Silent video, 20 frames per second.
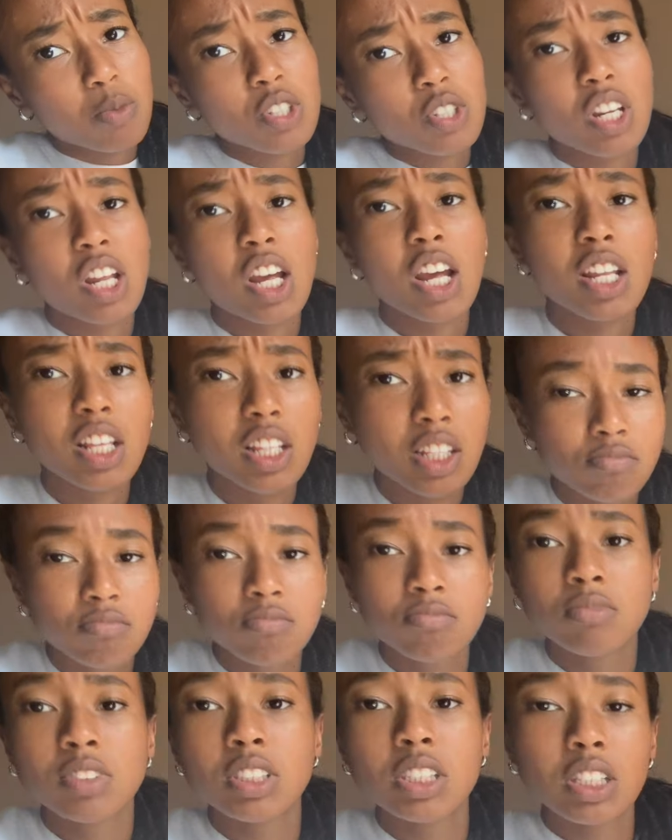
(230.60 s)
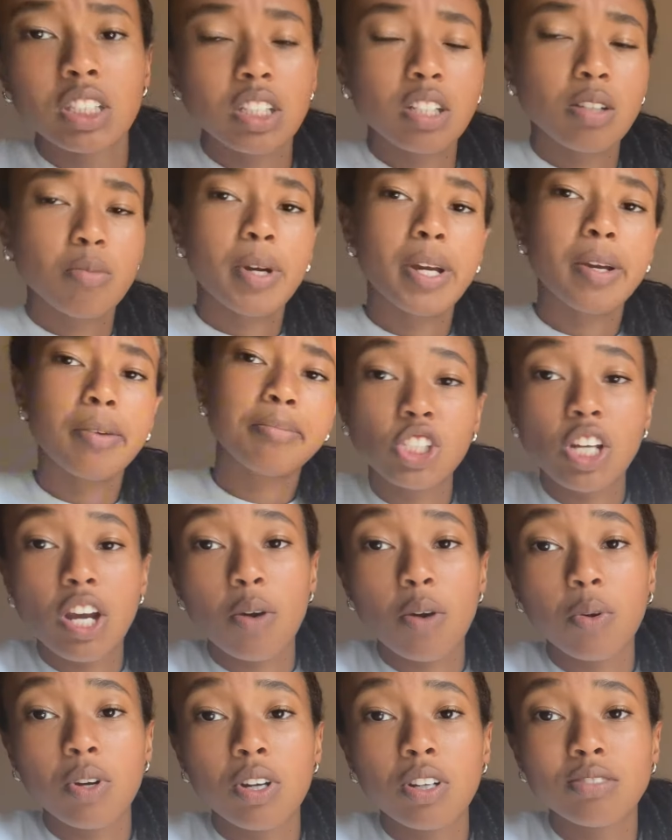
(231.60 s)
just going to edit a little bit,
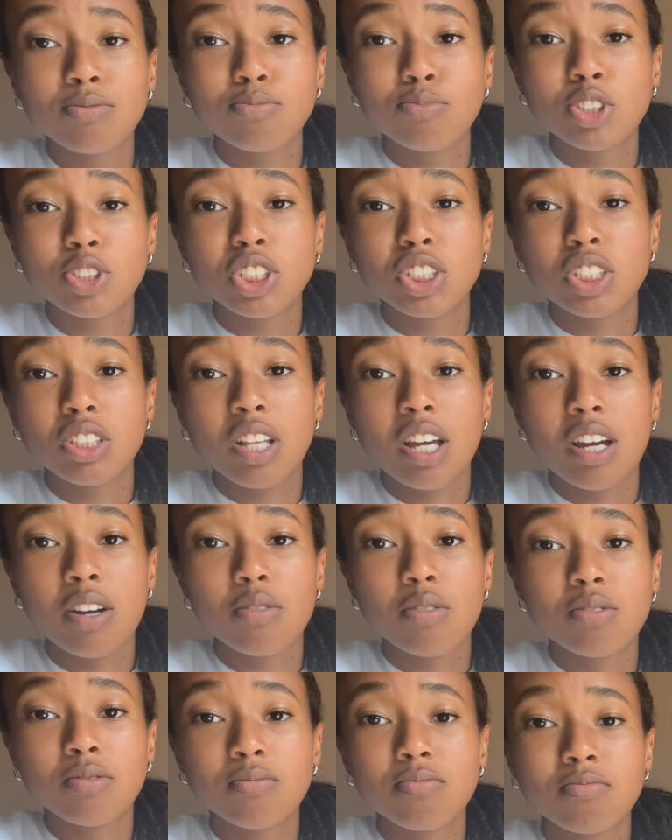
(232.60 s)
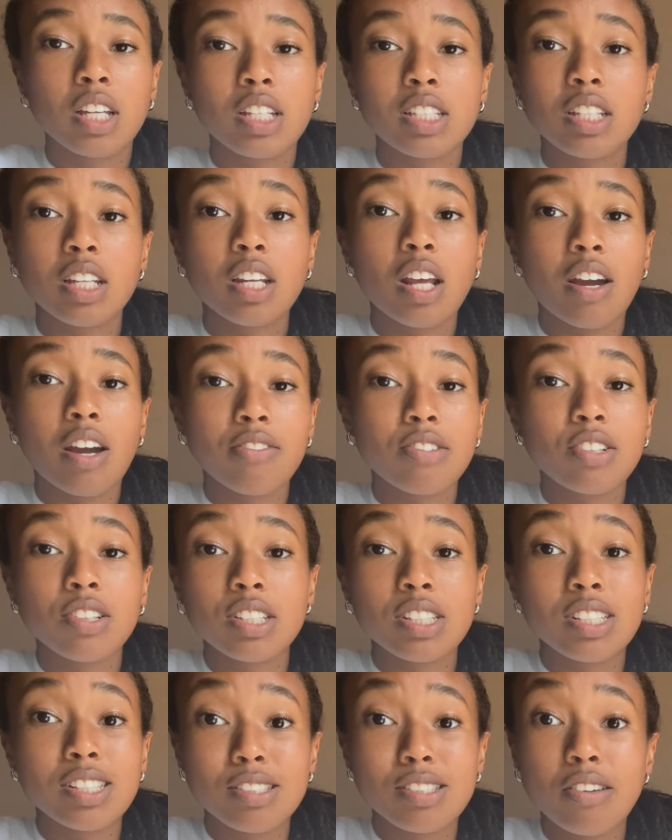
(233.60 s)
shower, chill out. Cause then after
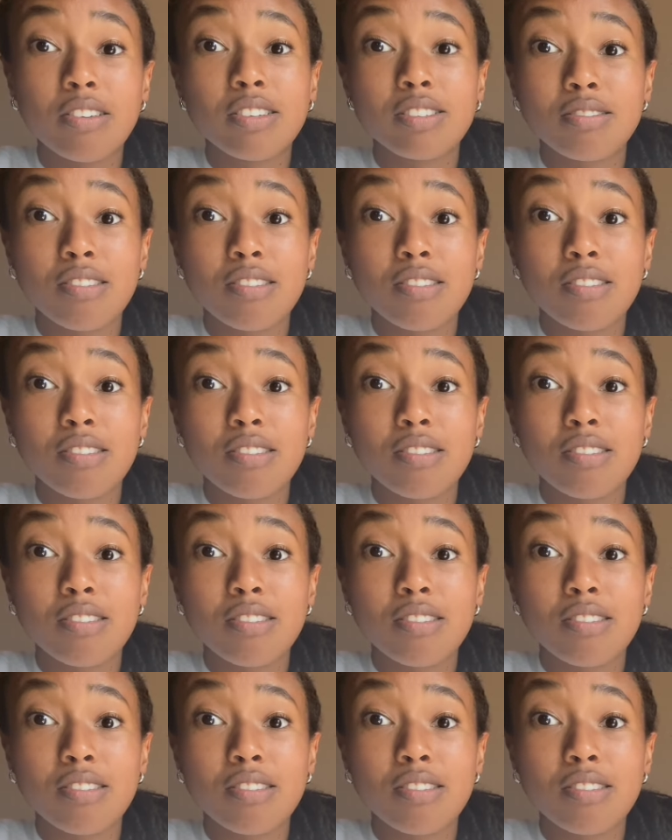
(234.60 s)
this, it's not